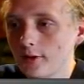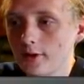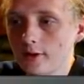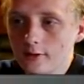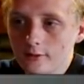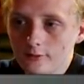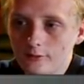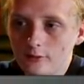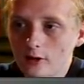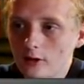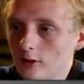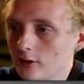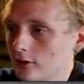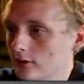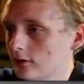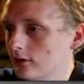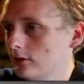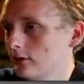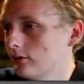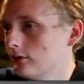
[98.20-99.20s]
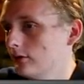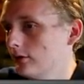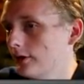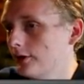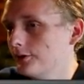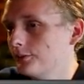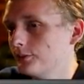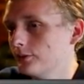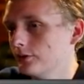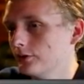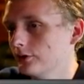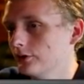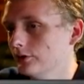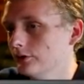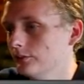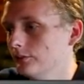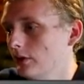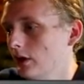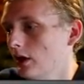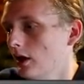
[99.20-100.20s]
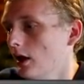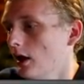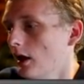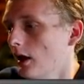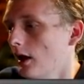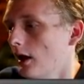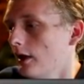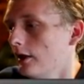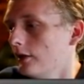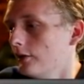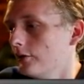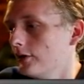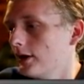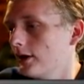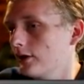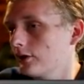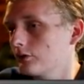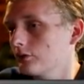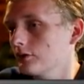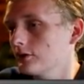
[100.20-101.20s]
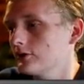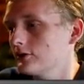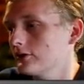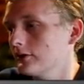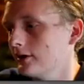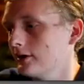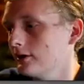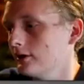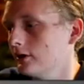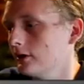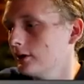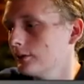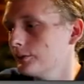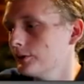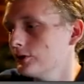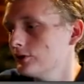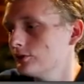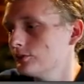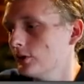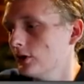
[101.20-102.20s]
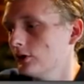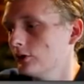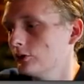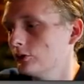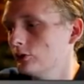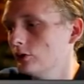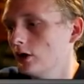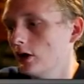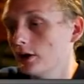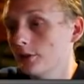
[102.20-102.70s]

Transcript: playing a fog, so that's pretty good. Then we got three Selena Harpies, spawn two